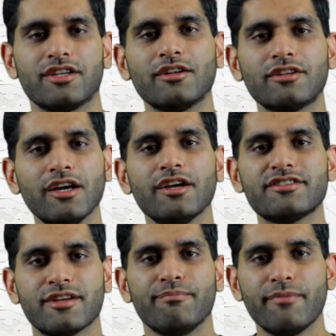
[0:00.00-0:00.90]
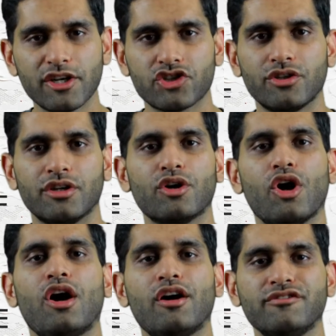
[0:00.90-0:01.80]
Delta is a measure
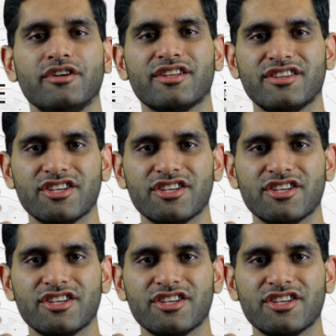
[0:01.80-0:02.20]
of